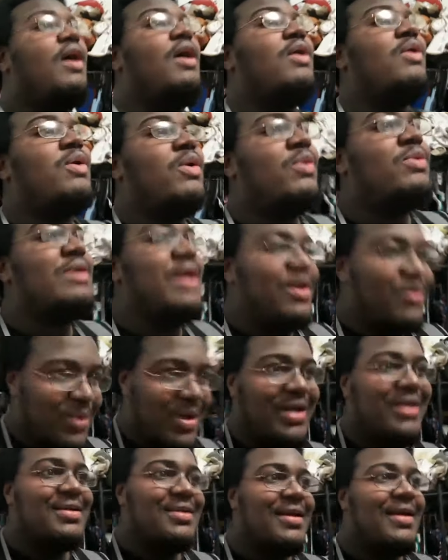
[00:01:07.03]
Oh, okay,
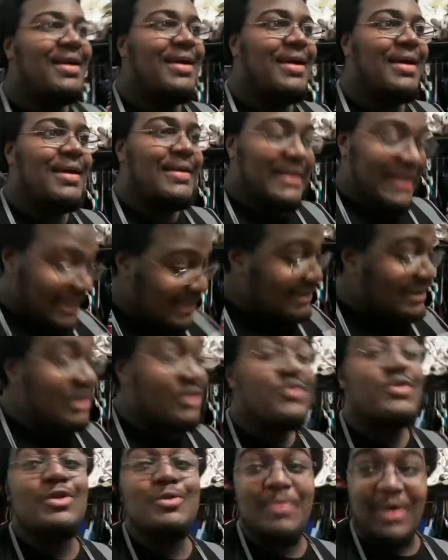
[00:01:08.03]
one, that's
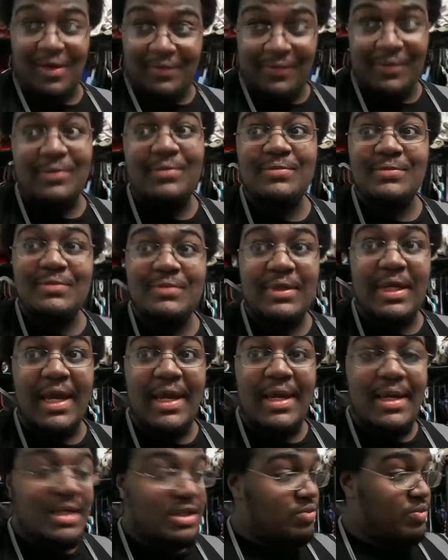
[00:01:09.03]
disrespectful,
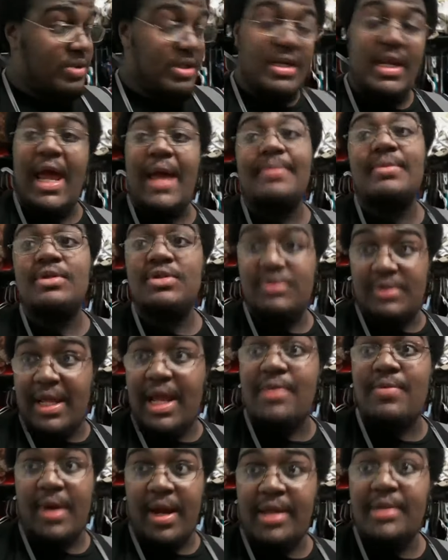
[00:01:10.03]
okay, because we didn't have to do
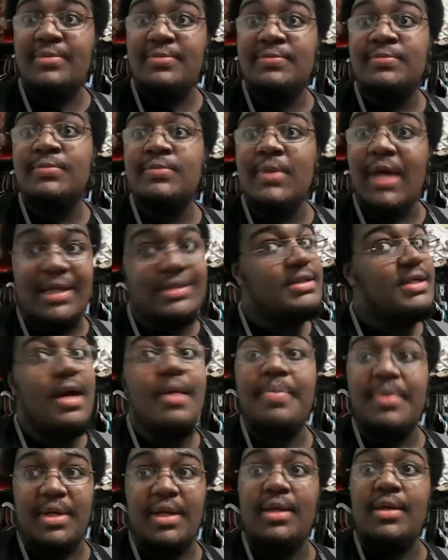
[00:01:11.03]
that, right, as a
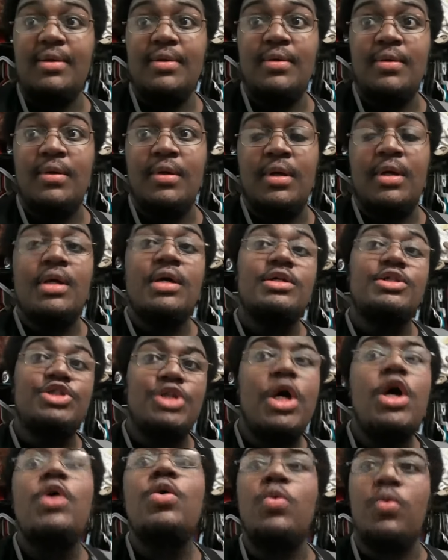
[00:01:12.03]
company.
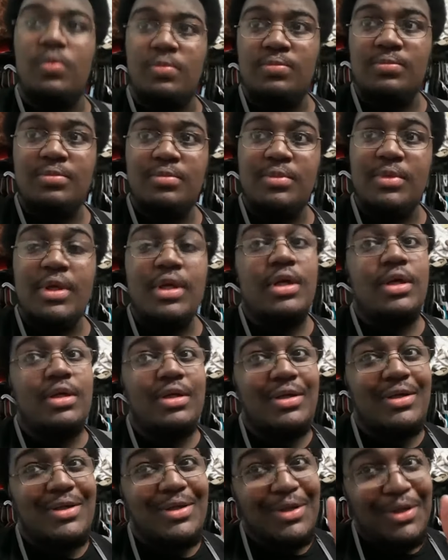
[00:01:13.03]
Two,
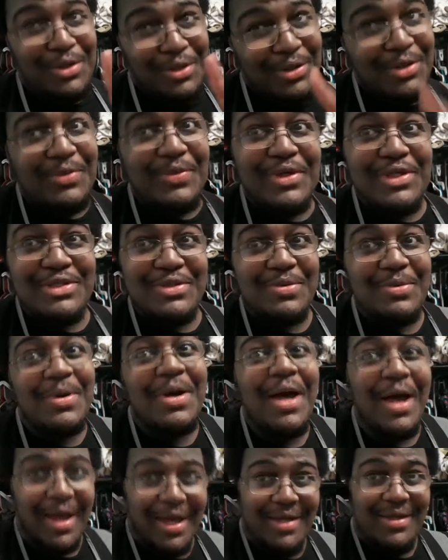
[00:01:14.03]
you're the reason
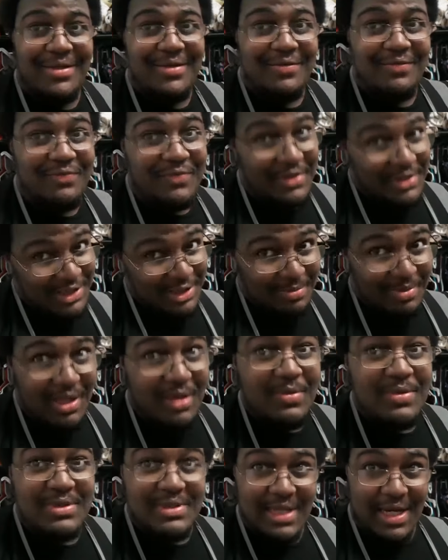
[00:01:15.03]
why
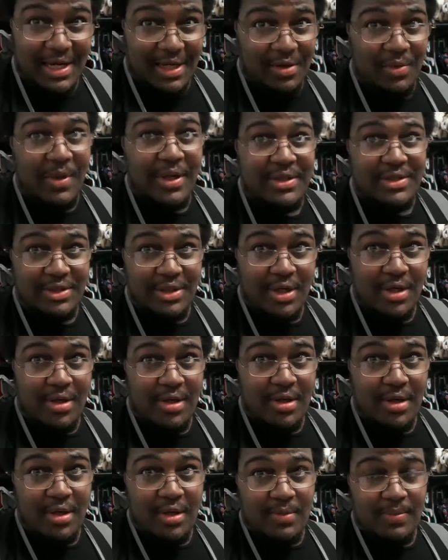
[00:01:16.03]
VCP was taken away, sir,
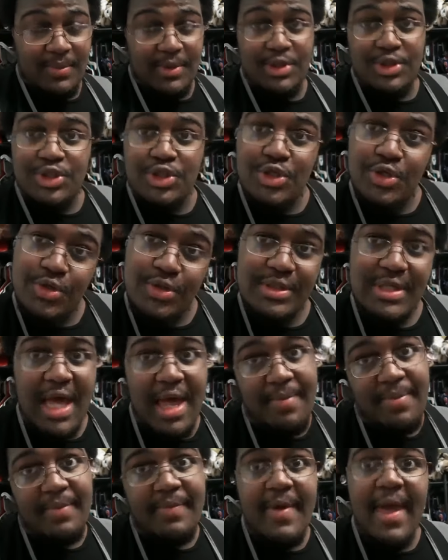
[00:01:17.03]
because your
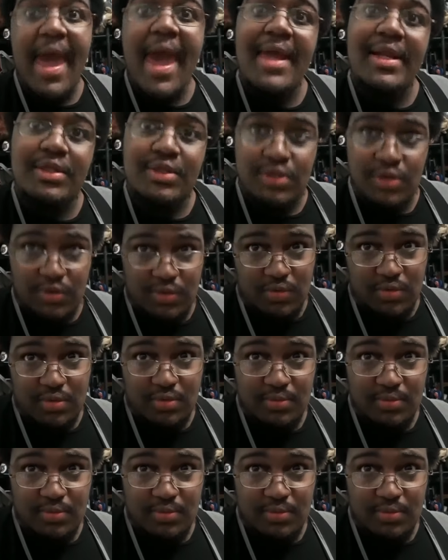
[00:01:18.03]
type of attitude.